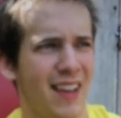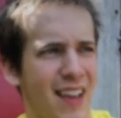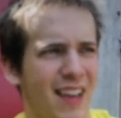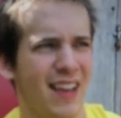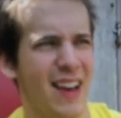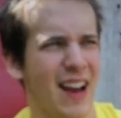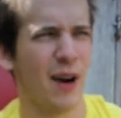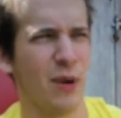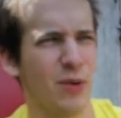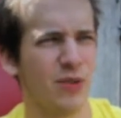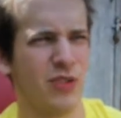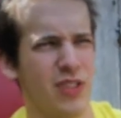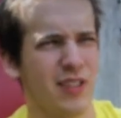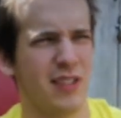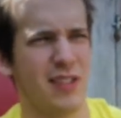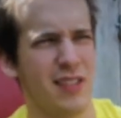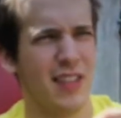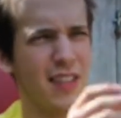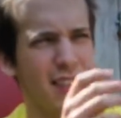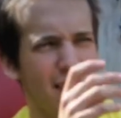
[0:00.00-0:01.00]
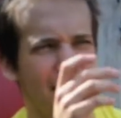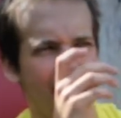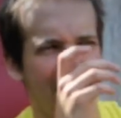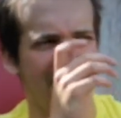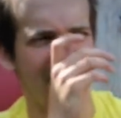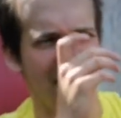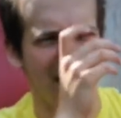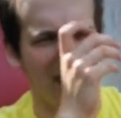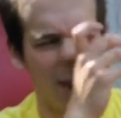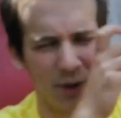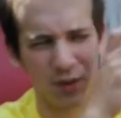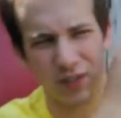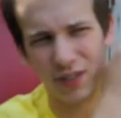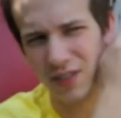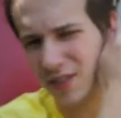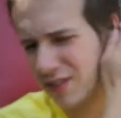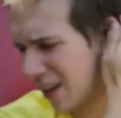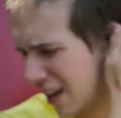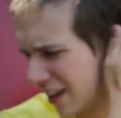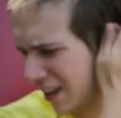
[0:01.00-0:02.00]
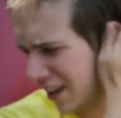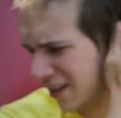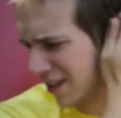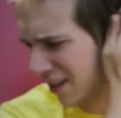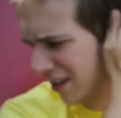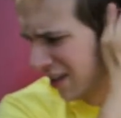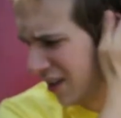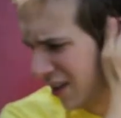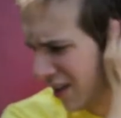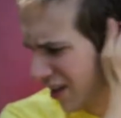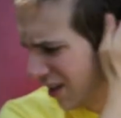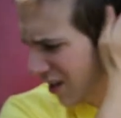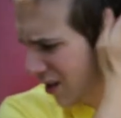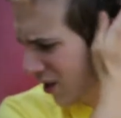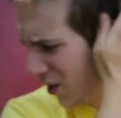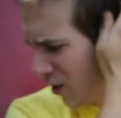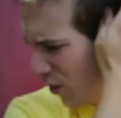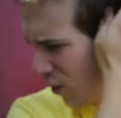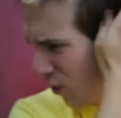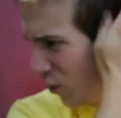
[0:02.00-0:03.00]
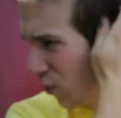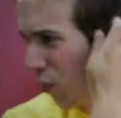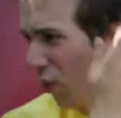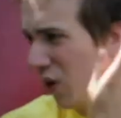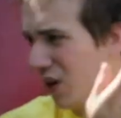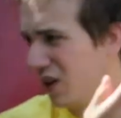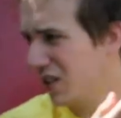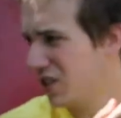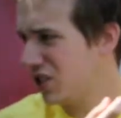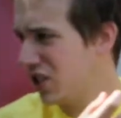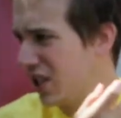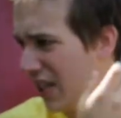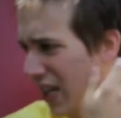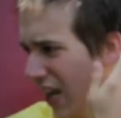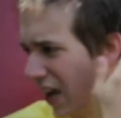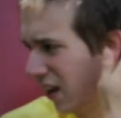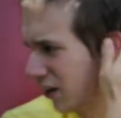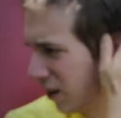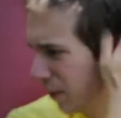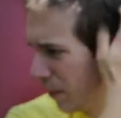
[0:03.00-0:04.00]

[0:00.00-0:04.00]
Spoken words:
And I was just sitting there and I was saying, "What is she yelling